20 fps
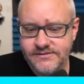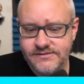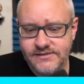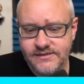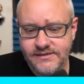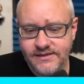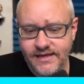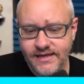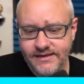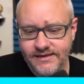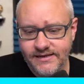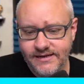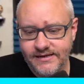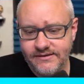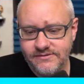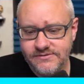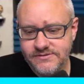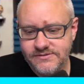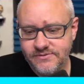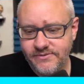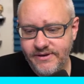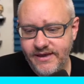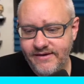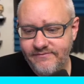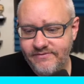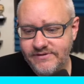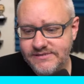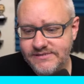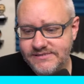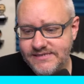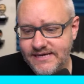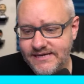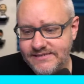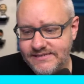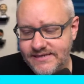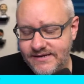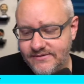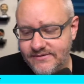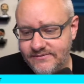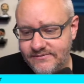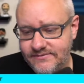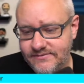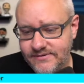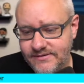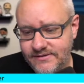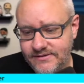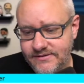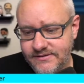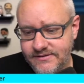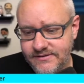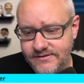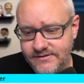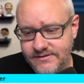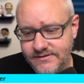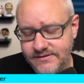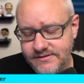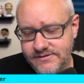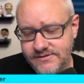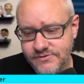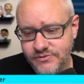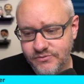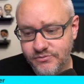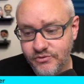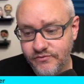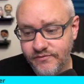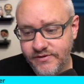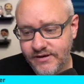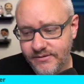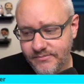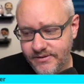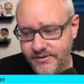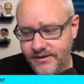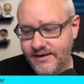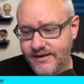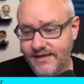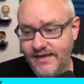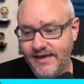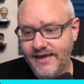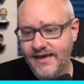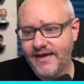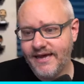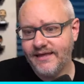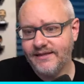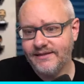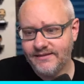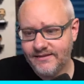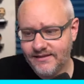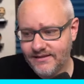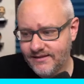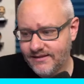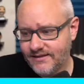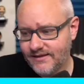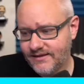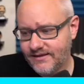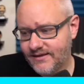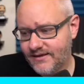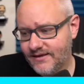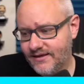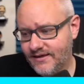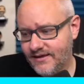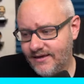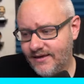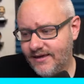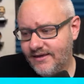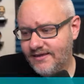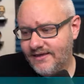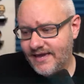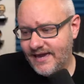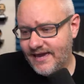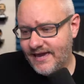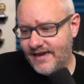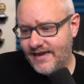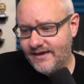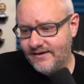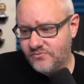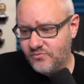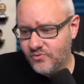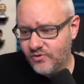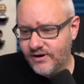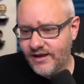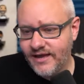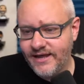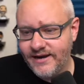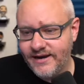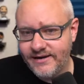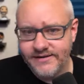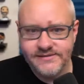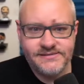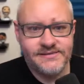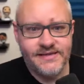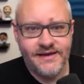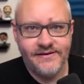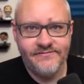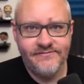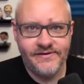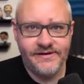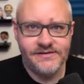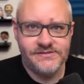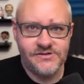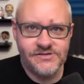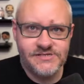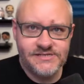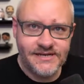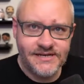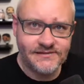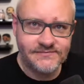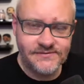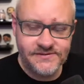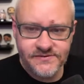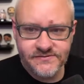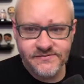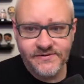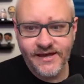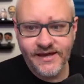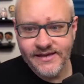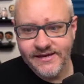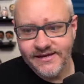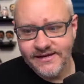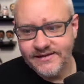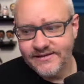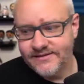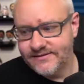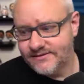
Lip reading: a lot now, so we haven't sat down to a movie in a bit. Yeah, yeah, we're headed into that phase ourselves of kind of